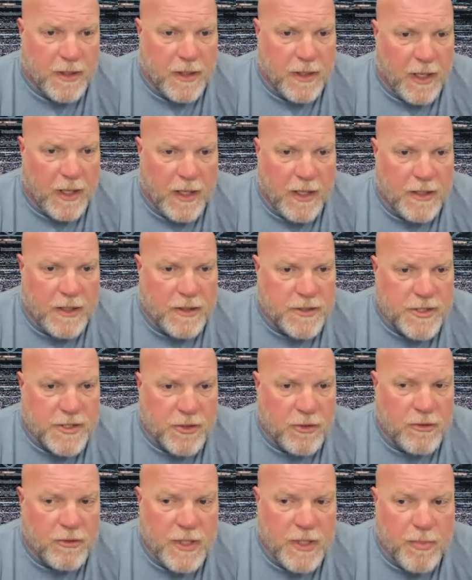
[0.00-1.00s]
Uh, it
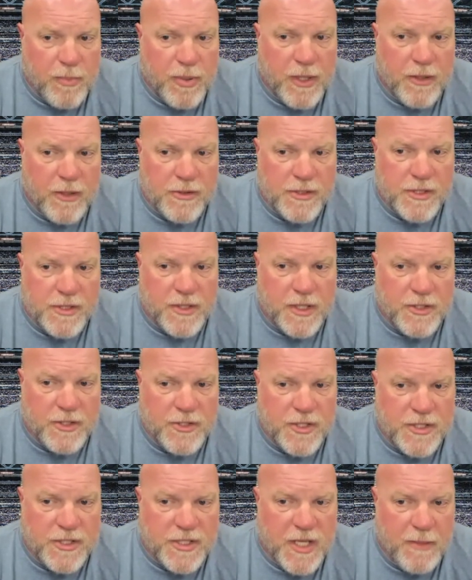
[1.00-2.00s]
certainly appears that they
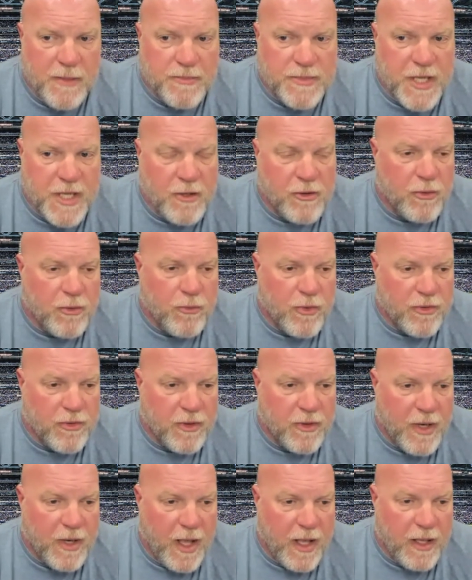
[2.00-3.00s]
just keep tinkering with
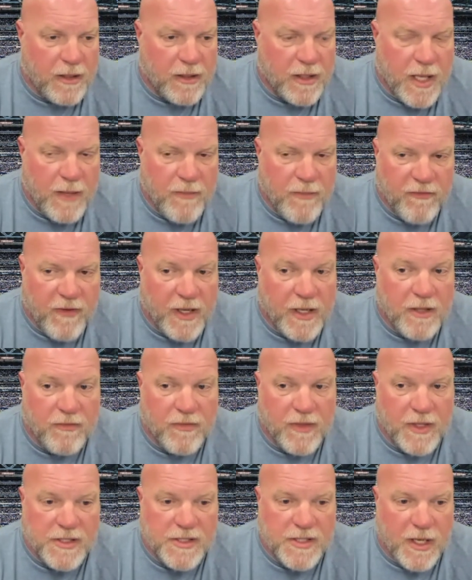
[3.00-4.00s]
it and keep fucking
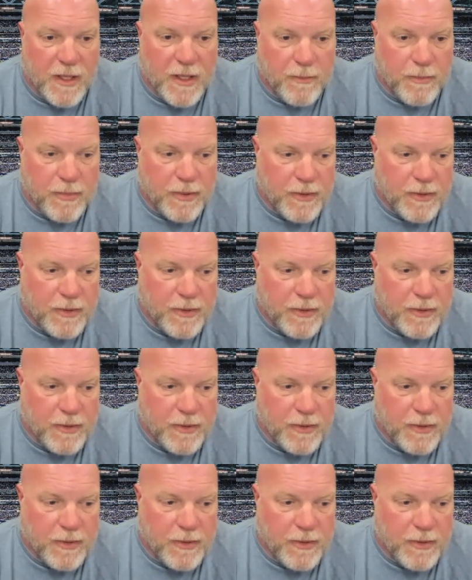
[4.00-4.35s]
things up.